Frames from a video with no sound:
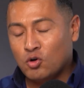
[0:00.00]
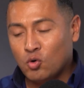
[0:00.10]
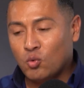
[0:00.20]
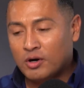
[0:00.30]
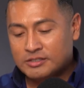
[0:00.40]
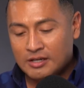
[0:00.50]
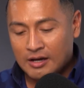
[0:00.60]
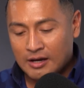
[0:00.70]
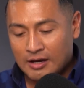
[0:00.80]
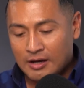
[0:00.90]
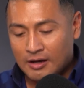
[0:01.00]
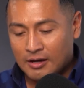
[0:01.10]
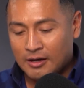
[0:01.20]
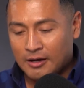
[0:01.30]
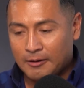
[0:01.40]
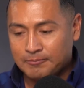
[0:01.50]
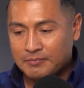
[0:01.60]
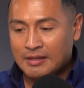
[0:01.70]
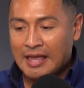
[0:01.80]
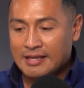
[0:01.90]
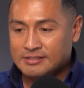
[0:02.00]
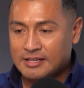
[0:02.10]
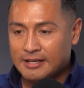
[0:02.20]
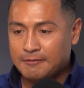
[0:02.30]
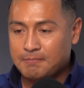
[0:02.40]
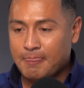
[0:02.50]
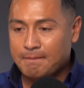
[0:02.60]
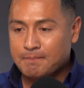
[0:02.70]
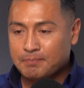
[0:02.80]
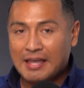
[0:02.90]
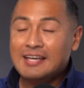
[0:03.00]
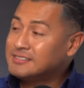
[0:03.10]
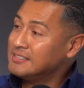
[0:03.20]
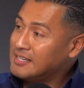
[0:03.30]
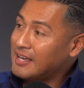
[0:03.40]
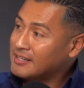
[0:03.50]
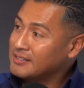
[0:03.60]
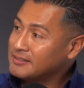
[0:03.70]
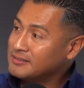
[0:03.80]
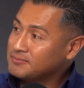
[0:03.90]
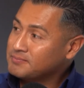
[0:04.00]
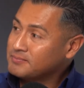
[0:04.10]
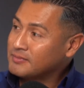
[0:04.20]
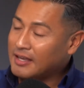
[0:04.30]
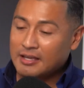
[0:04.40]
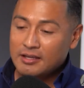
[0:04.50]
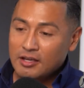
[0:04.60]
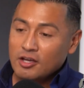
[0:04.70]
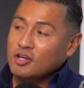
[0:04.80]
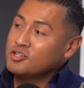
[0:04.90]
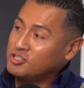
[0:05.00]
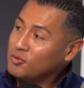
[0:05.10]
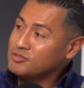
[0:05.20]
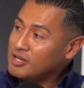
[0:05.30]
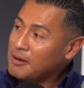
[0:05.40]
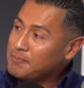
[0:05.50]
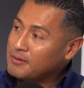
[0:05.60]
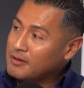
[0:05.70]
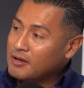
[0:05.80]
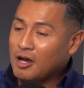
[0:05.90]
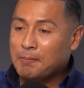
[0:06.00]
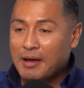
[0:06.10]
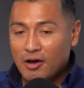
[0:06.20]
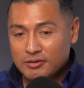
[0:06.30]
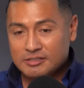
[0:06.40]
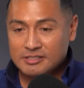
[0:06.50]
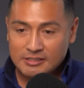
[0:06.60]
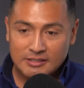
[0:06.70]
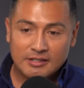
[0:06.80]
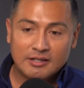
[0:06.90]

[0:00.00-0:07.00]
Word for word: who worked um, as a AC tech. Okay, shows up about